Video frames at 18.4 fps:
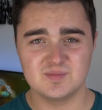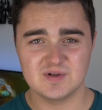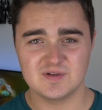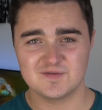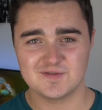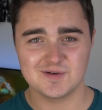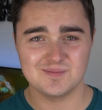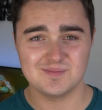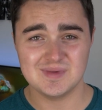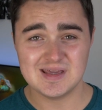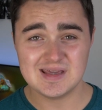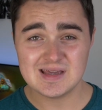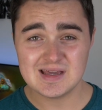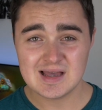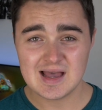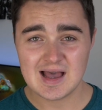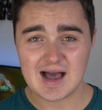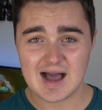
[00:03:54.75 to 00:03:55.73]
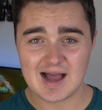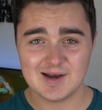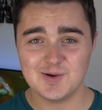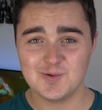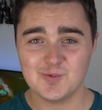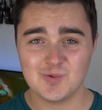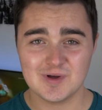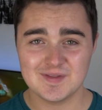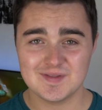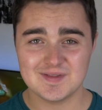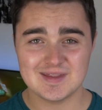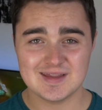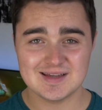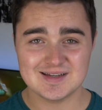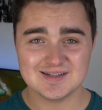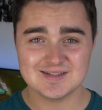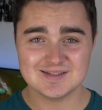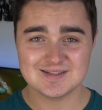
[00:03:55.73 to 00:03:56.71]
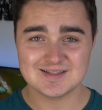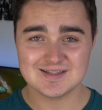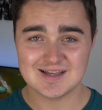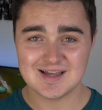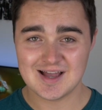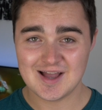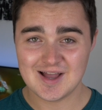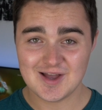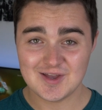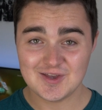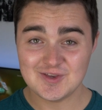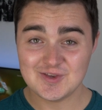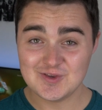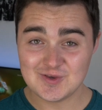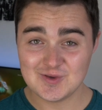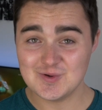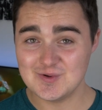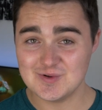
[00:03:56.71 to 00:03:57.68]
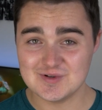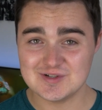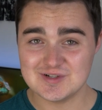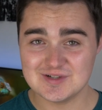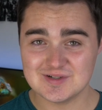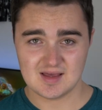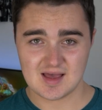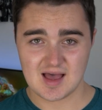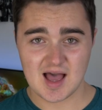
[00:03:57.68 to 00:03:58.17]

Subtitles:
But for me, I don't want things huge.